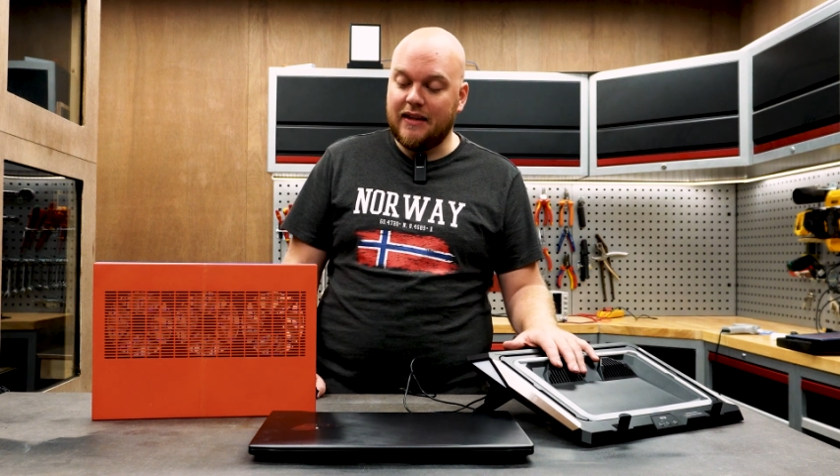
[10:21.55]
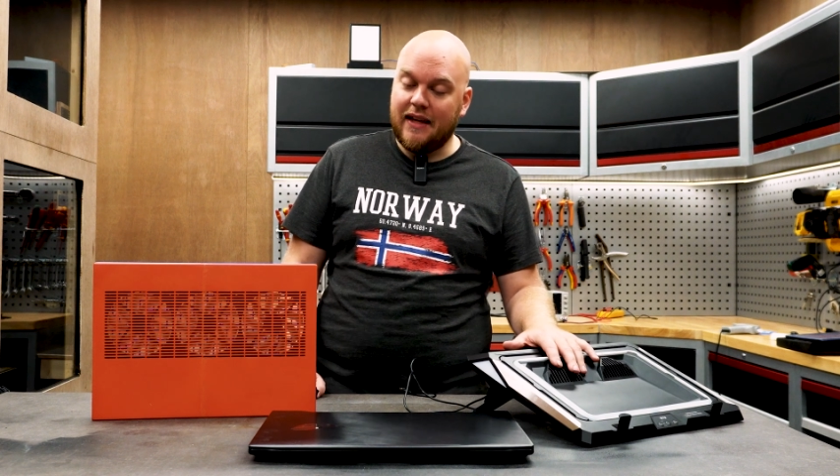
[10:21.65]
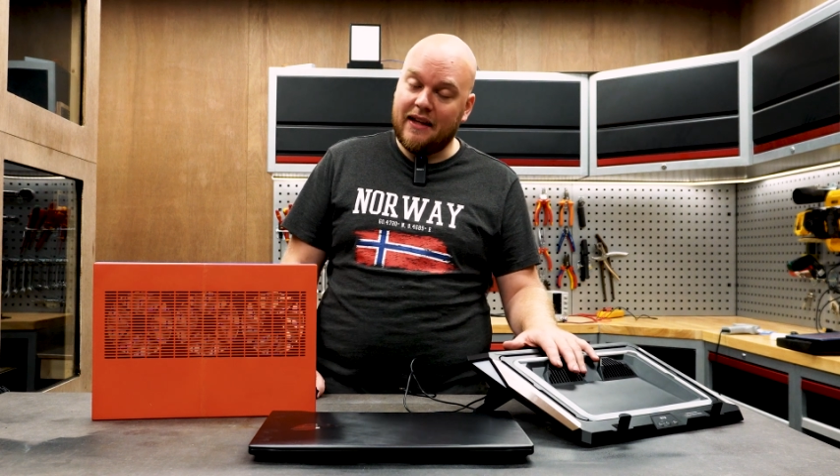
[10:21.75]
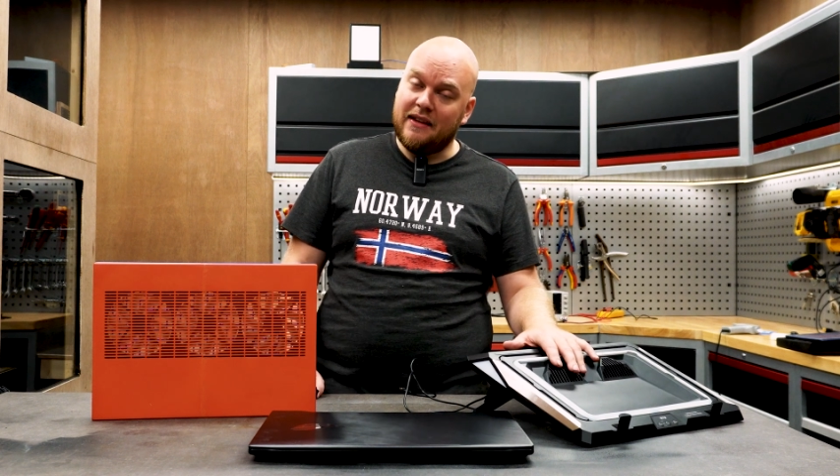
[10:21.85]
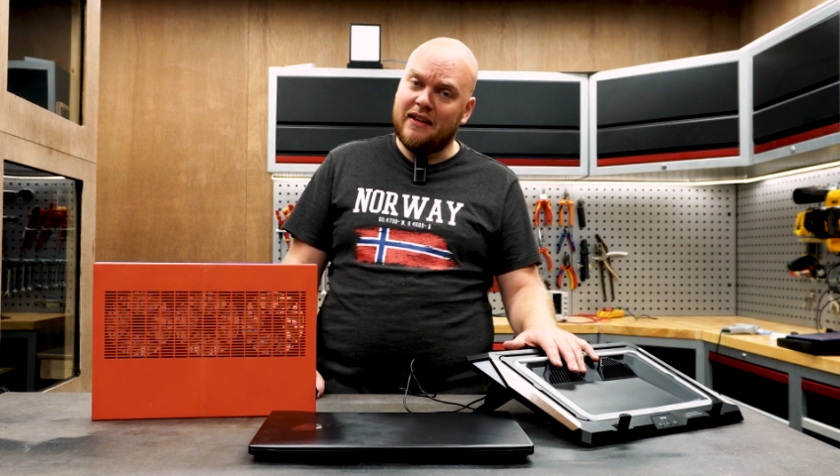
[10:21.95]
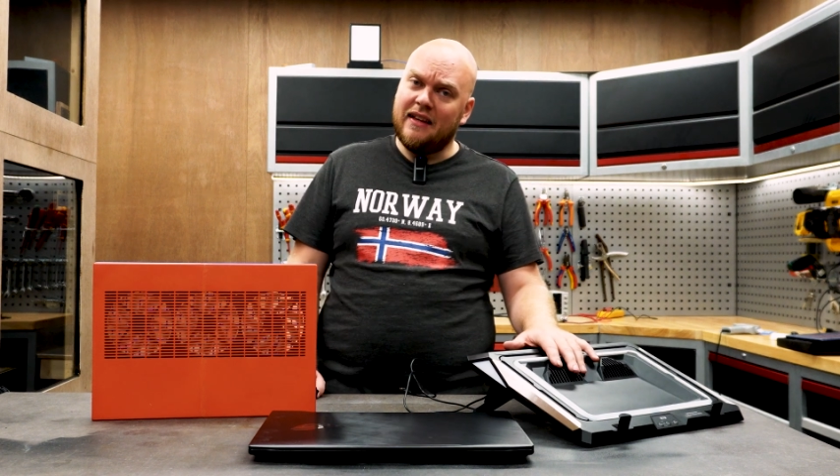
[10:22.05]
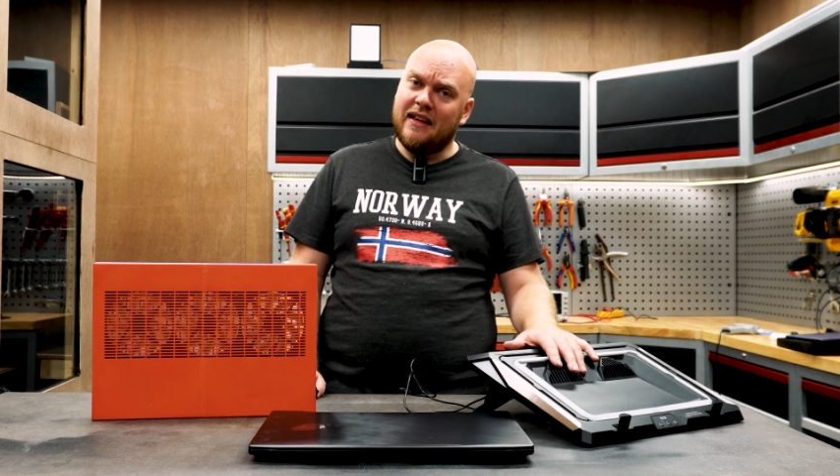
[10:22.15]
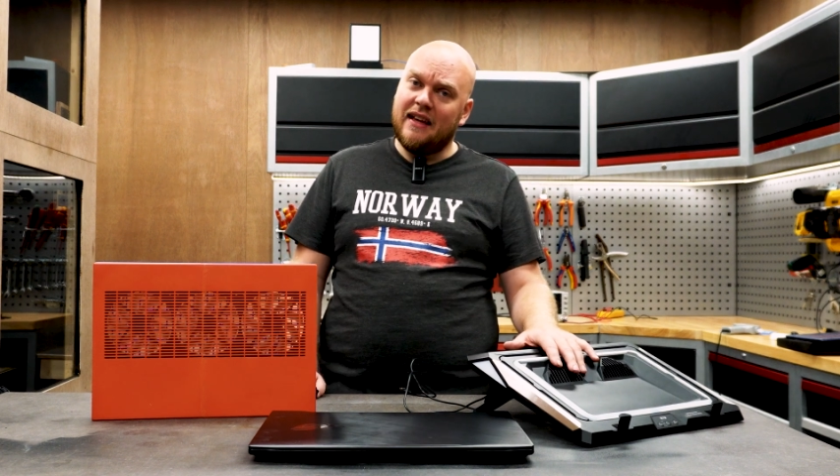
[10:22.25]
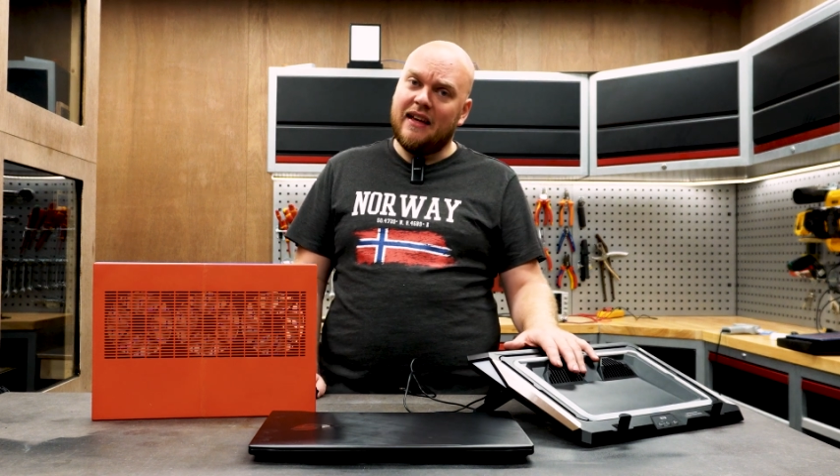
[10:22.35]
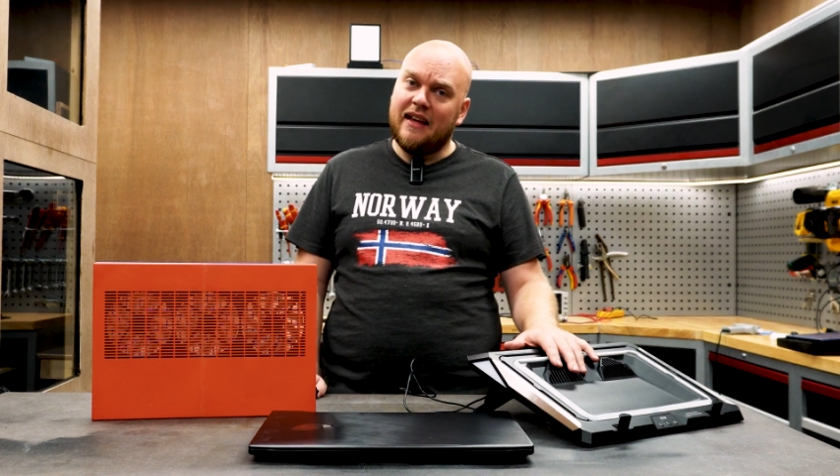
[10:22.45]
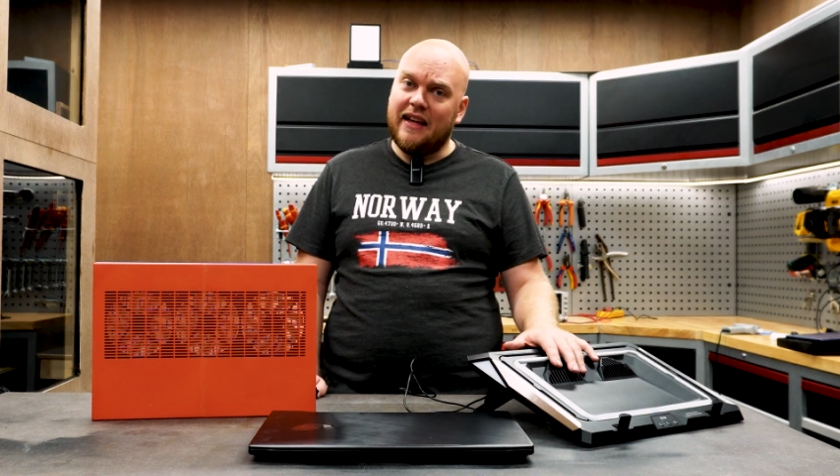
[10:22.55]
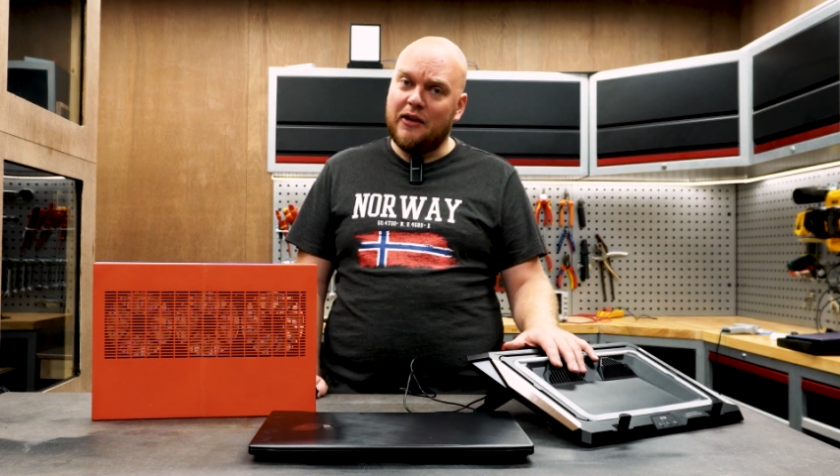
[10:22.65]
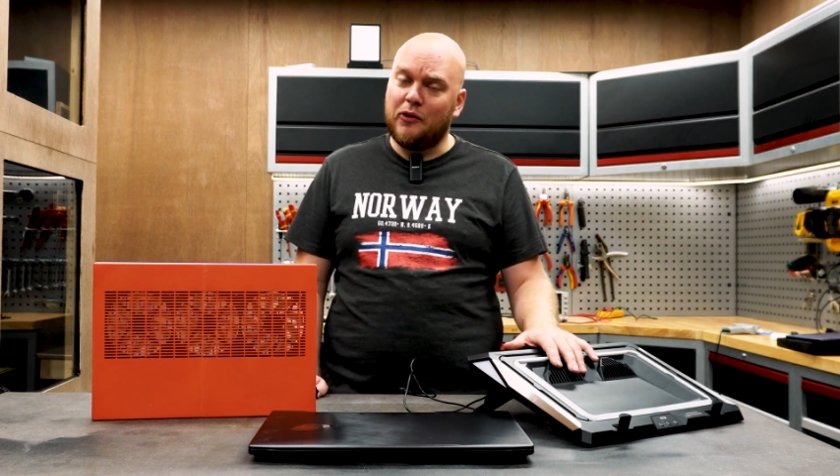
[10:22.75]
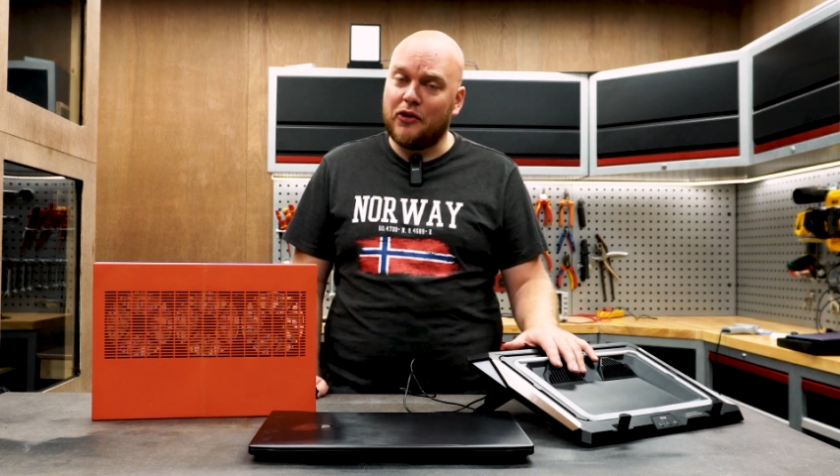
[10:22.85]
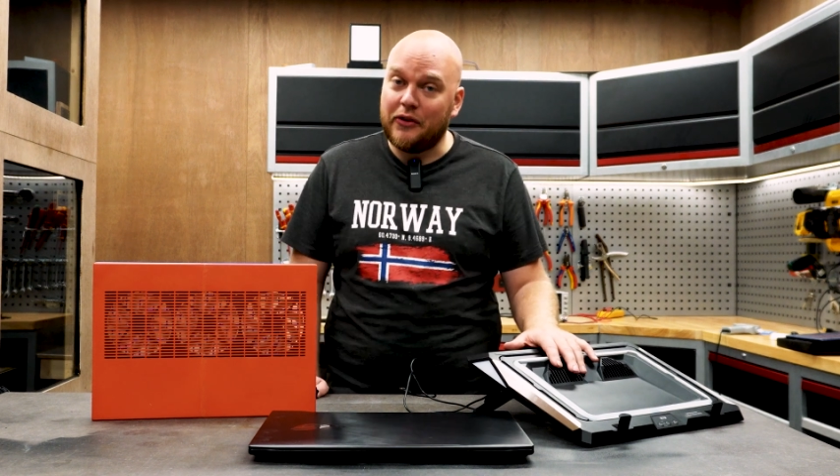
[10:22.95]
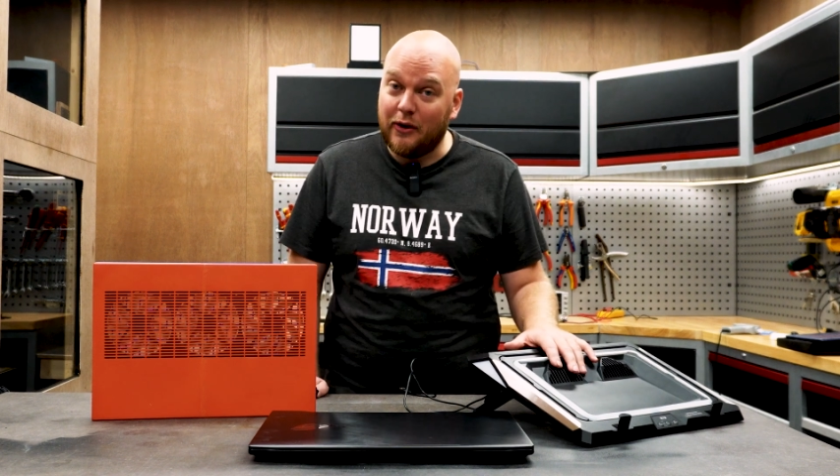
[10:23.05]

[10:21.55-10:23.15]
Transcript: Then, in order